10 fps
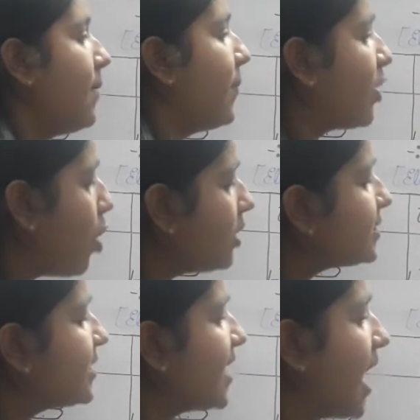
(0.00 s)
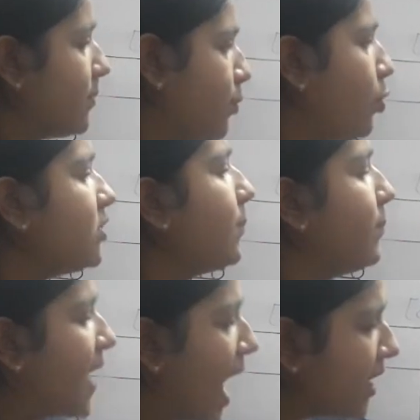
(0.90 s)
because they are both
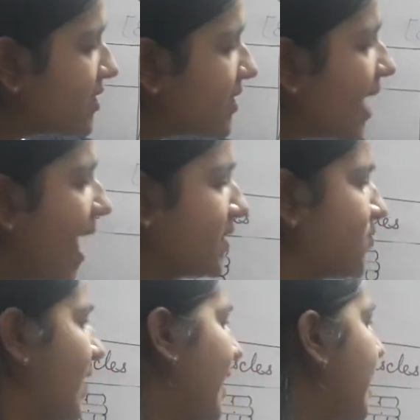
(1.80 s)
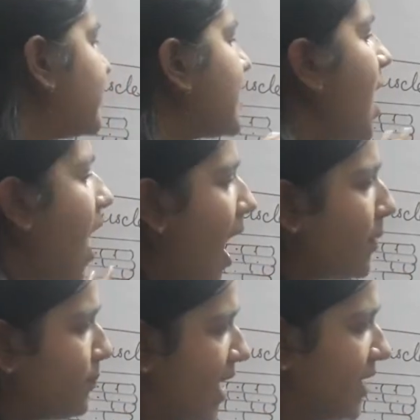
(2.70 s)
branched as well as
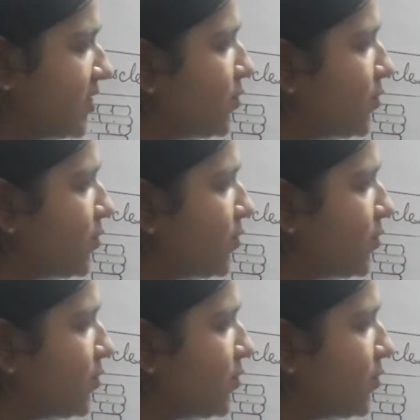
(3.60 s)
unbranched.